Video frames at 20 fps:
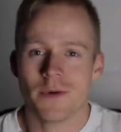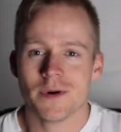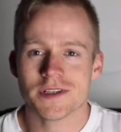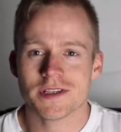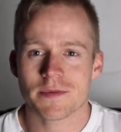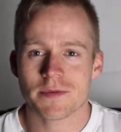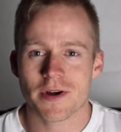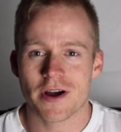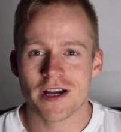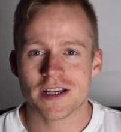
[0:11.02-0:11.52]

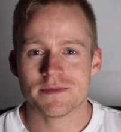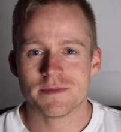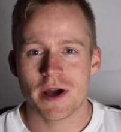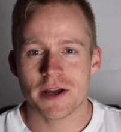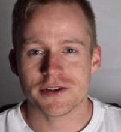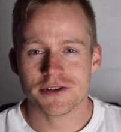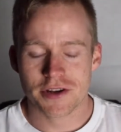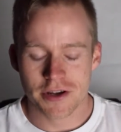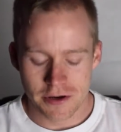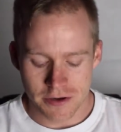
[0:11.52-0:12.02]
What's up guys,
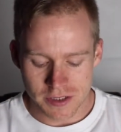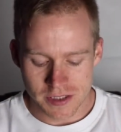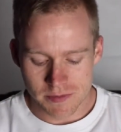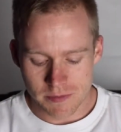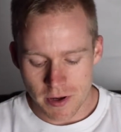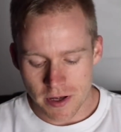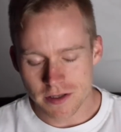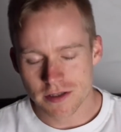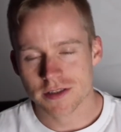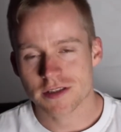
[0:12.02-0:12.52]
Patrick here at
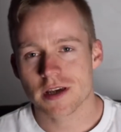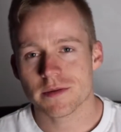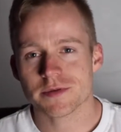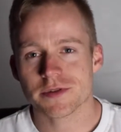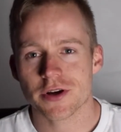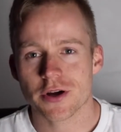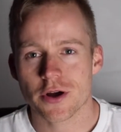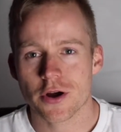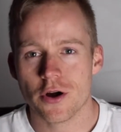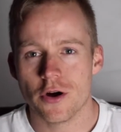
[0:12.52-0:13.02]

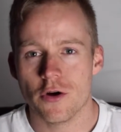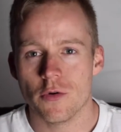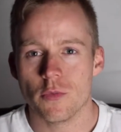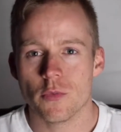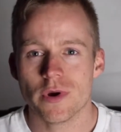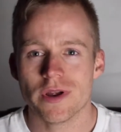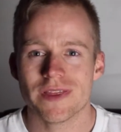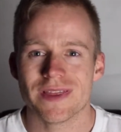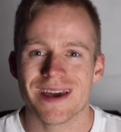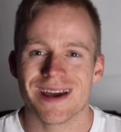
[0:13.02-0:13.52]
Spartansuppz.com
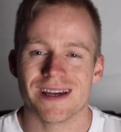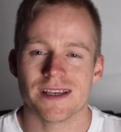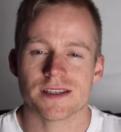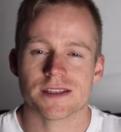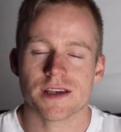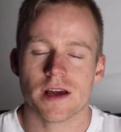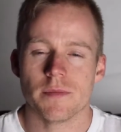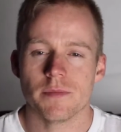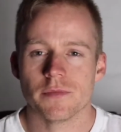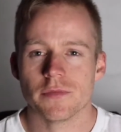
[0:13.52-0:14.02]
with a
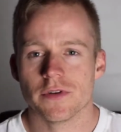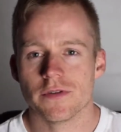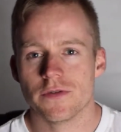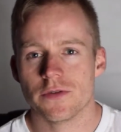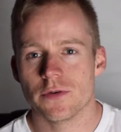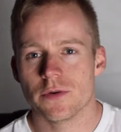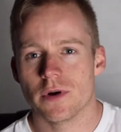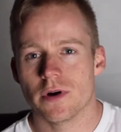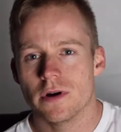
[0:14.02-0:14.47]
supplement review